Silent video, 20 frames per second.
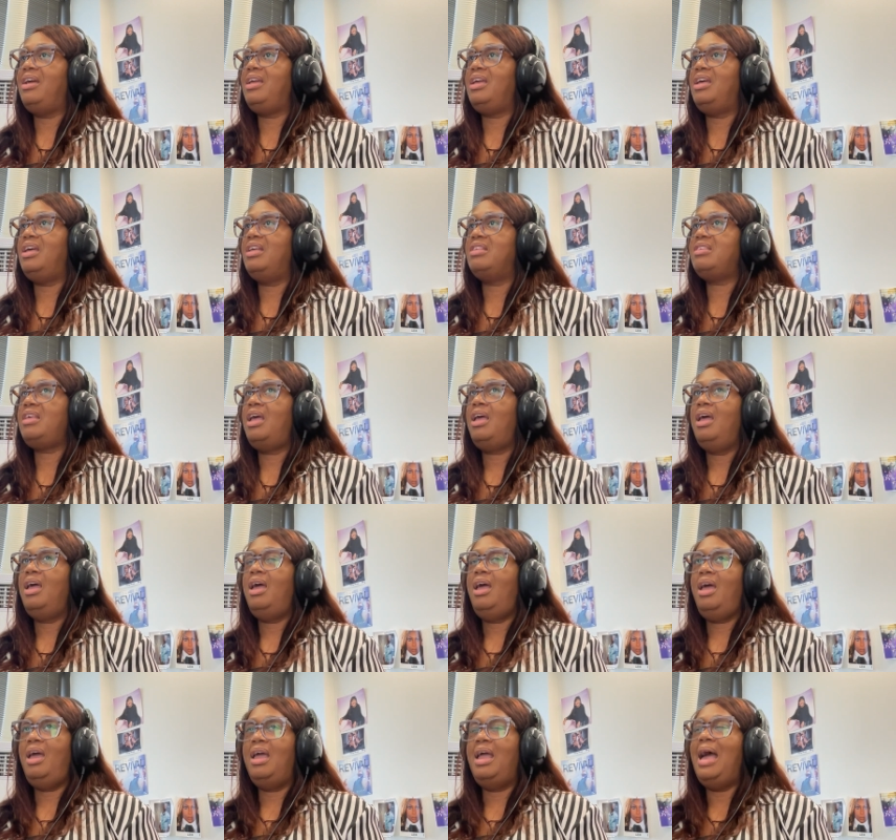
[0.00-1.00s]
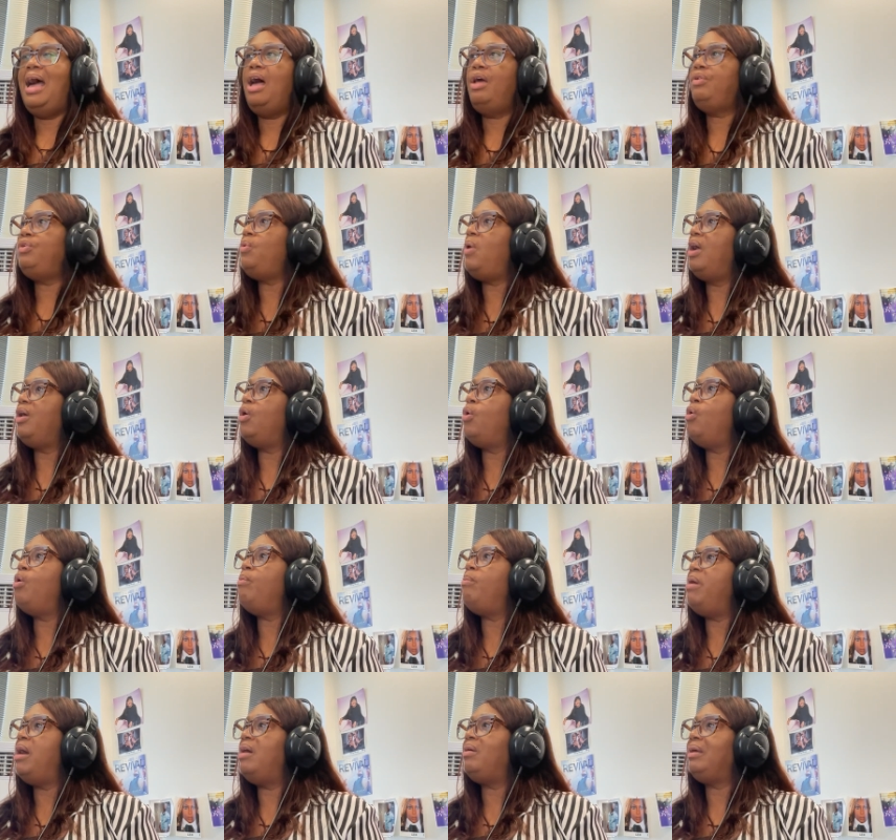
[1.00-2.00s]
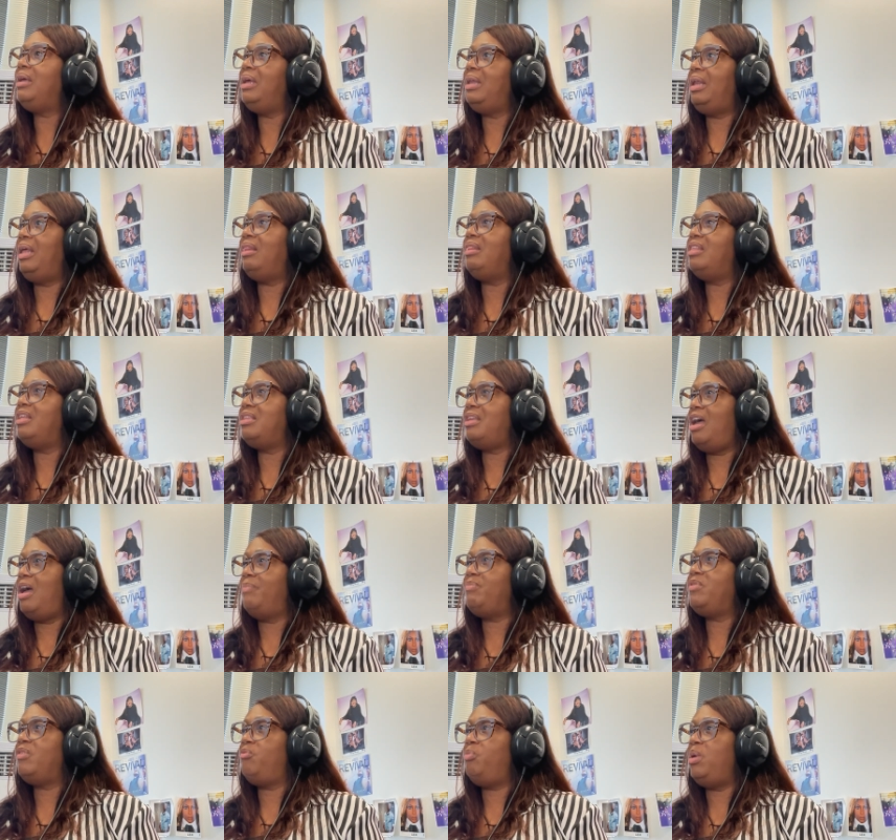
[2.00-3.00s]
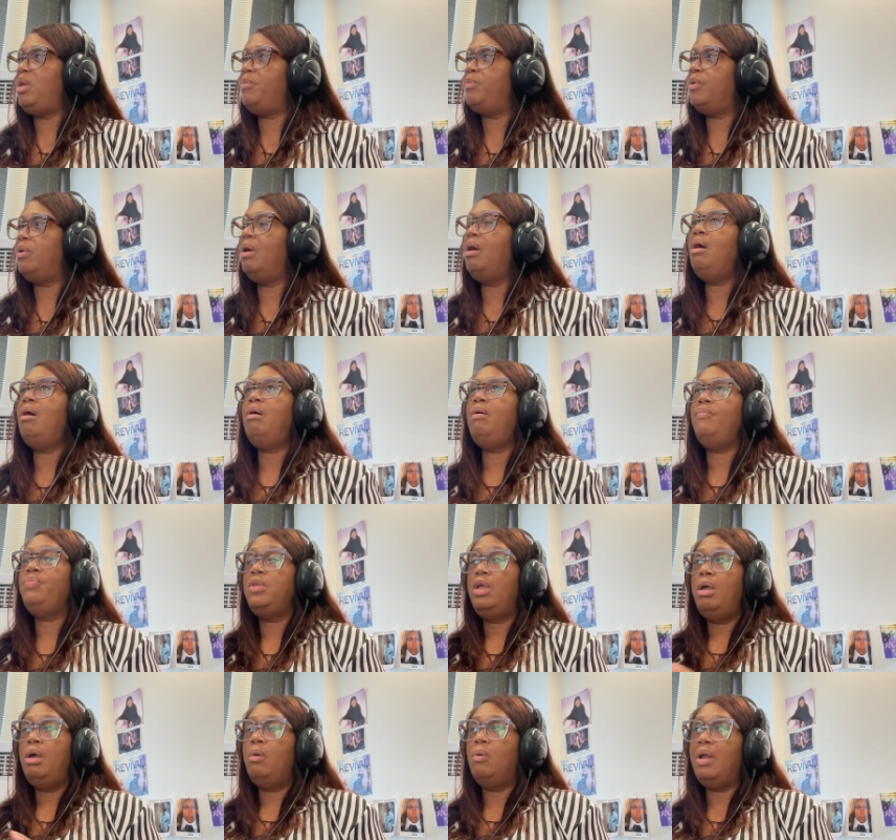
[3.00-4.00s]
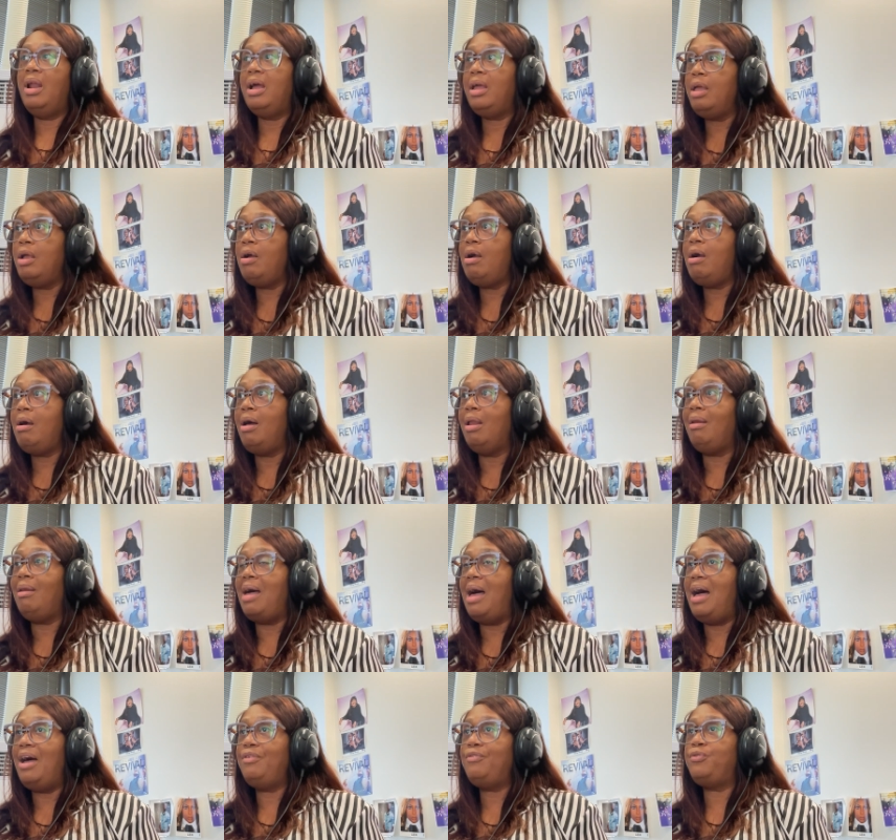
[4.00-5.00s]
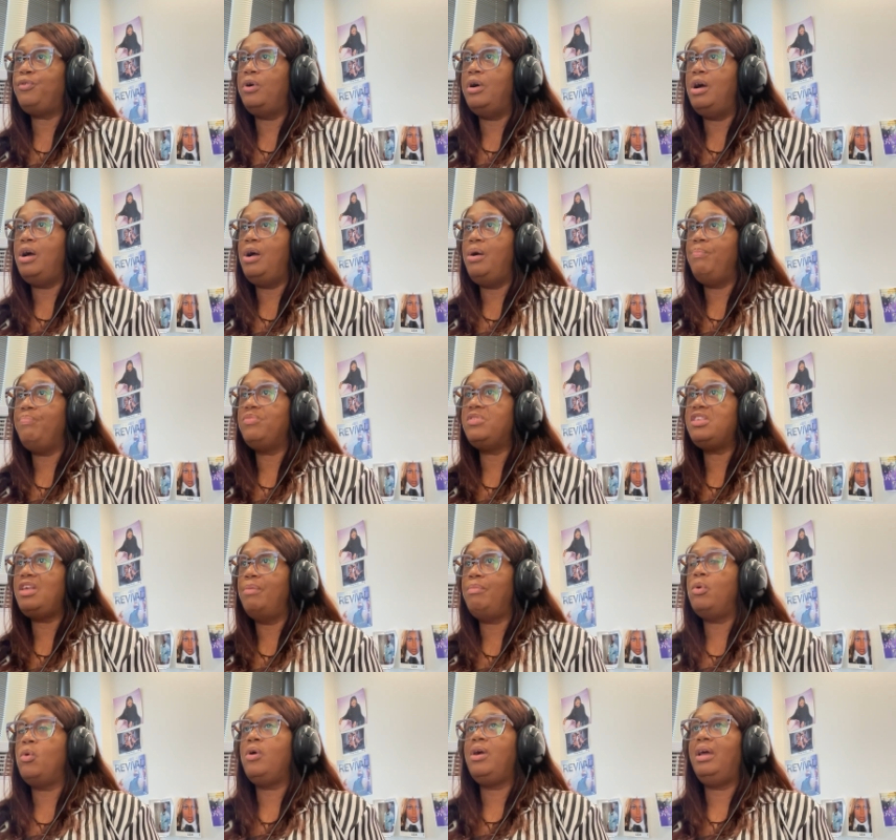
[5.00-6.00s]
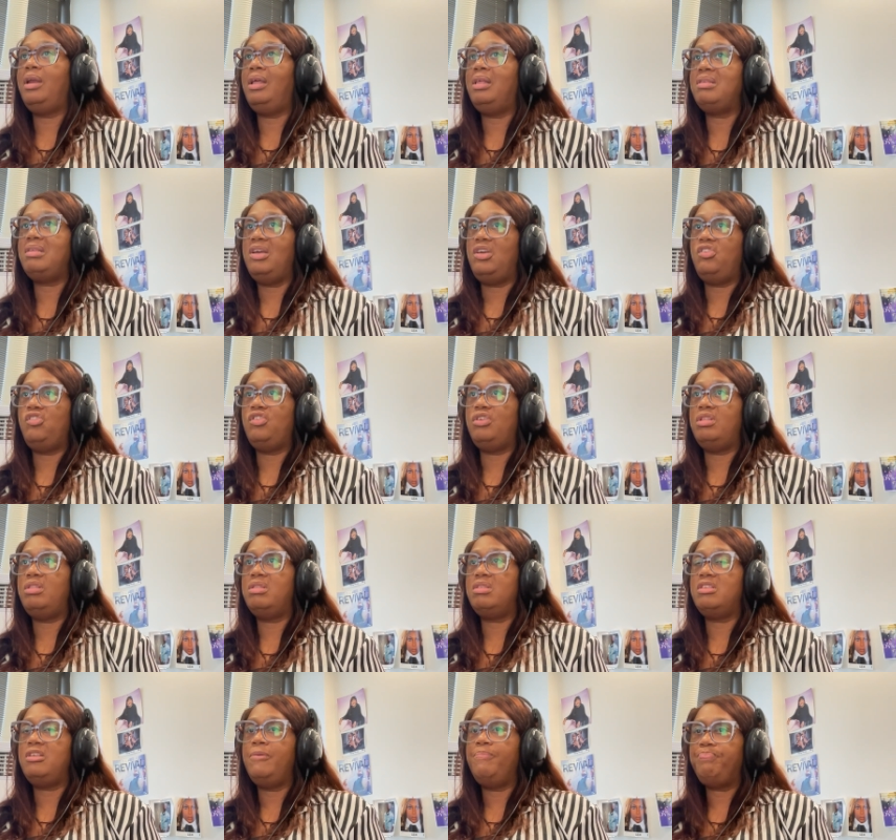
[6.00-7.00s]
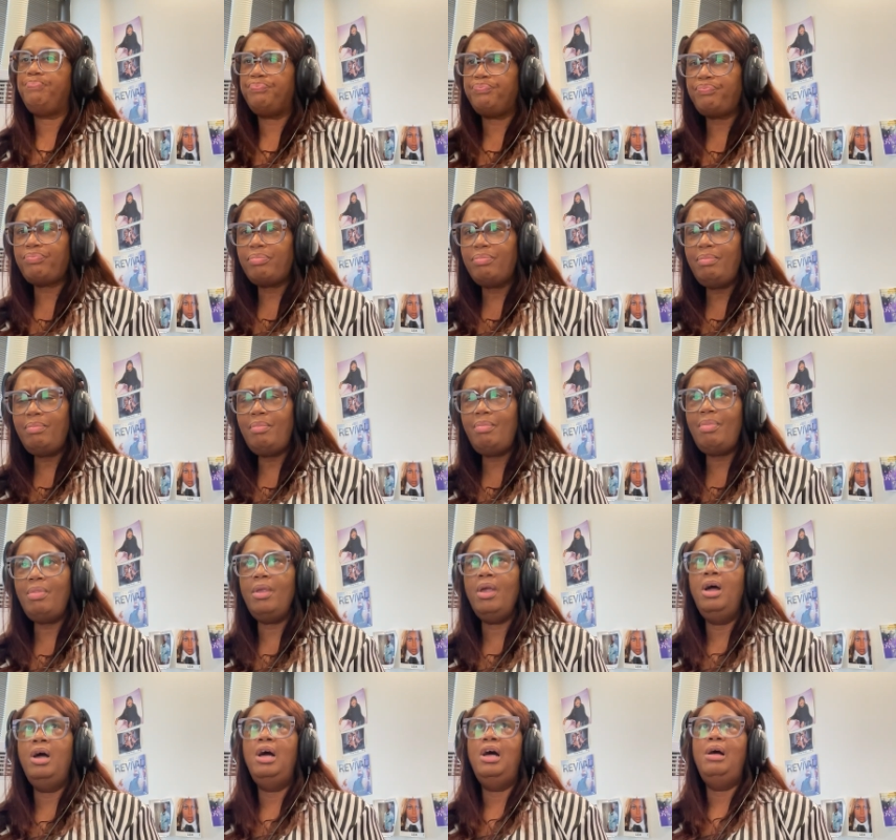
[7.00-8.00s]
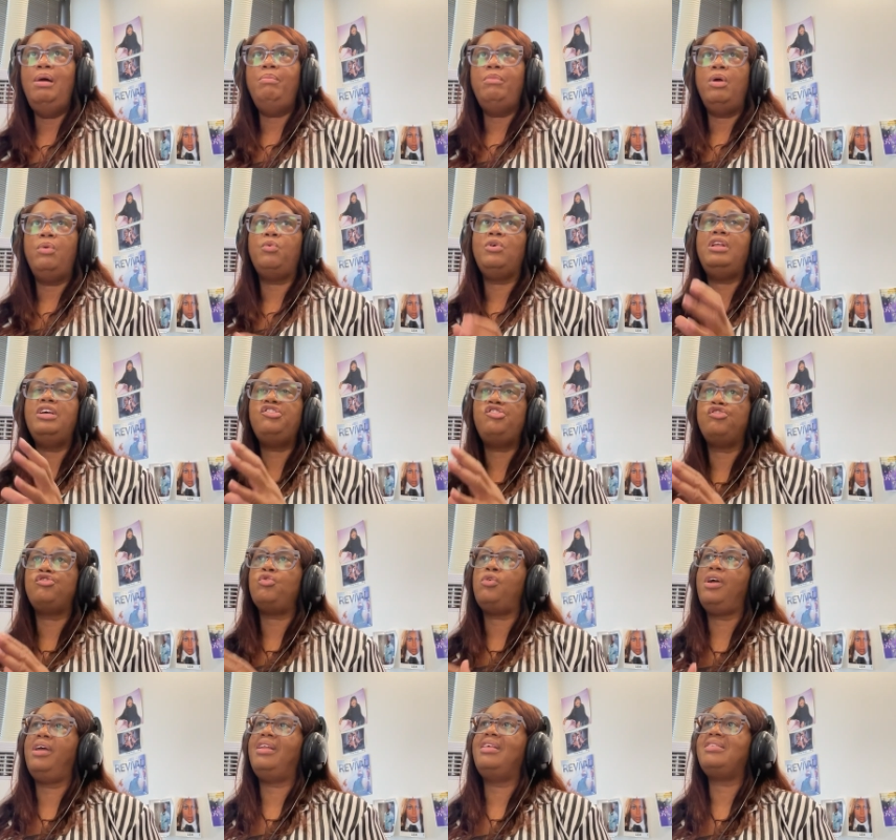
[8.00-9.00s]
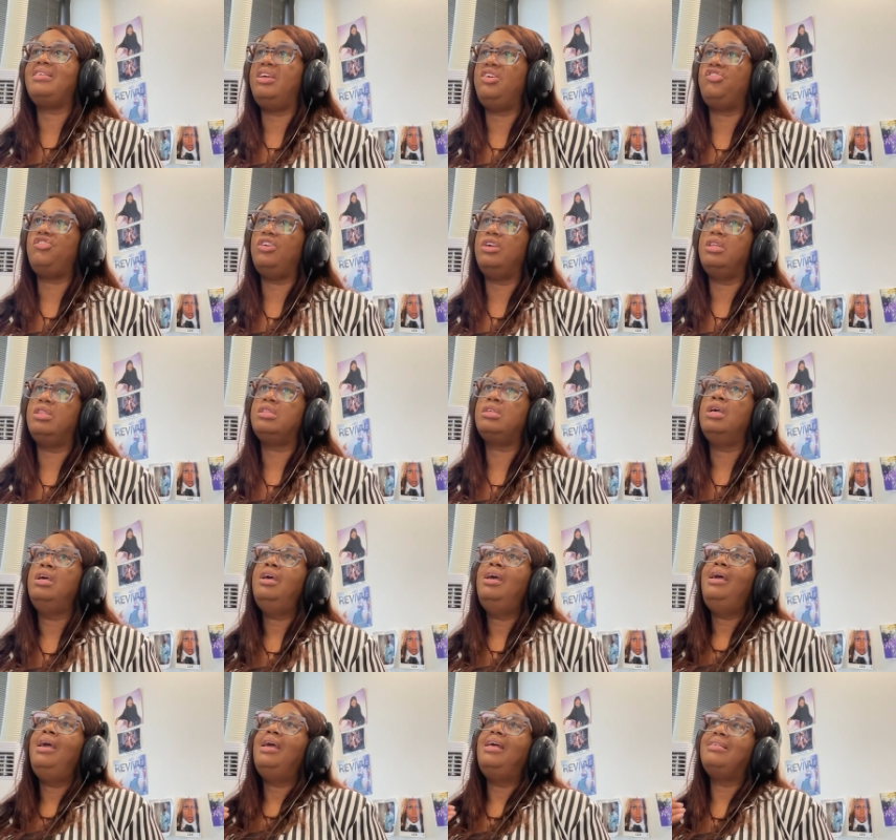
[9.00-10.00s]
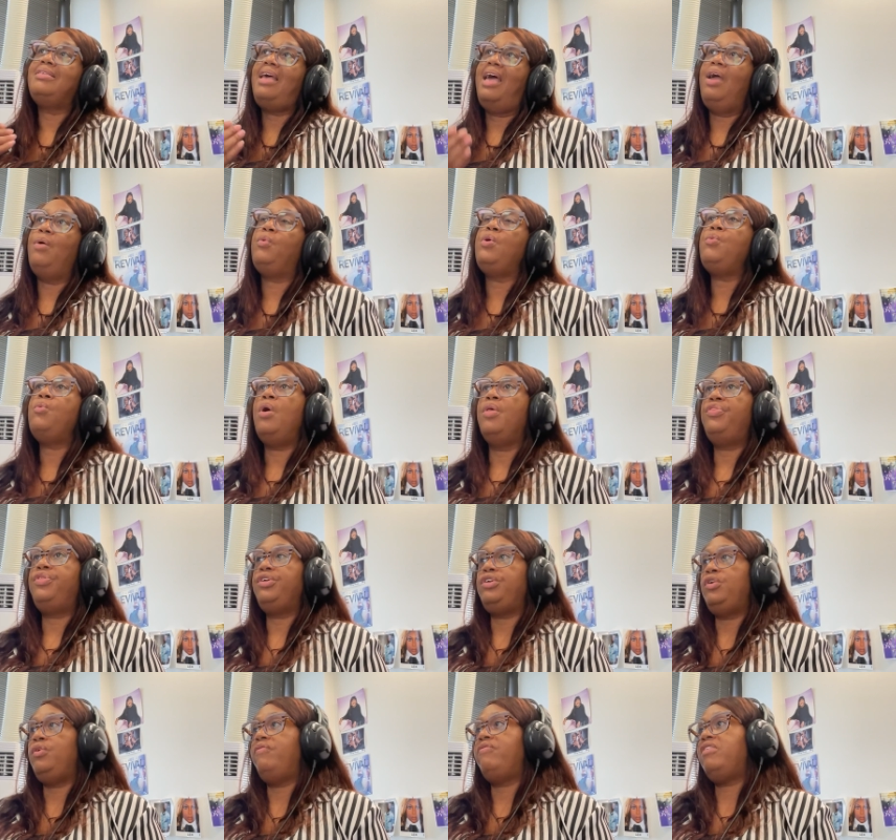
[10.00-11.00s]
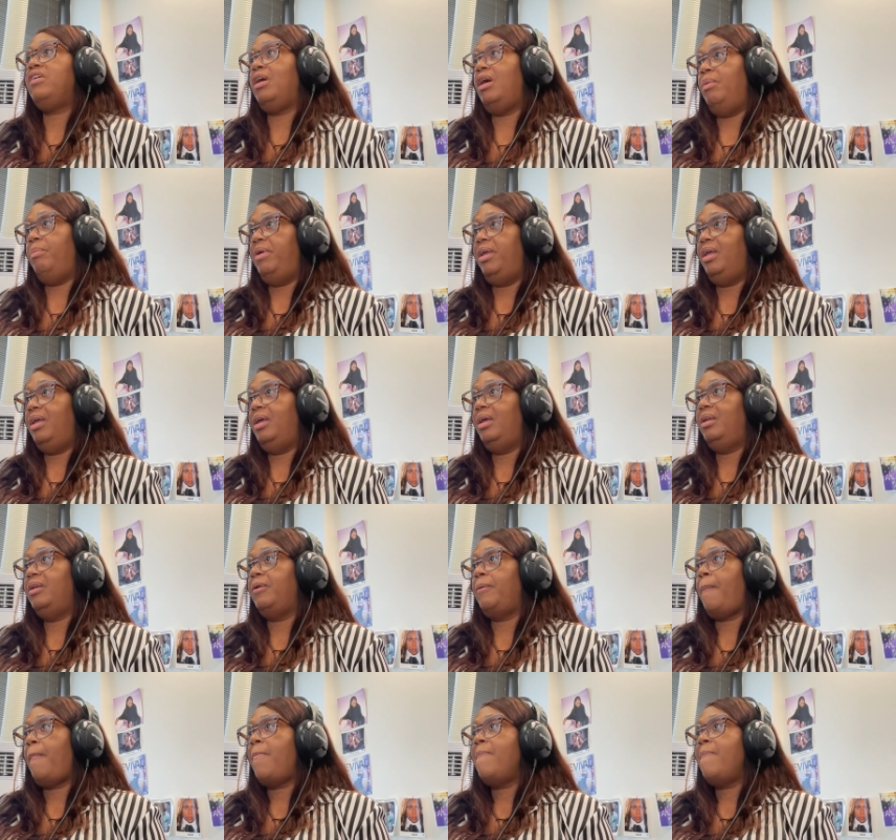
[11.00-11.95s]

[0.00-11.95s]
is hey, how do I go about getting the types of people? Oh, what I hear a lot from some organizations, um, religious organizations, is hey, we want the youth to come in.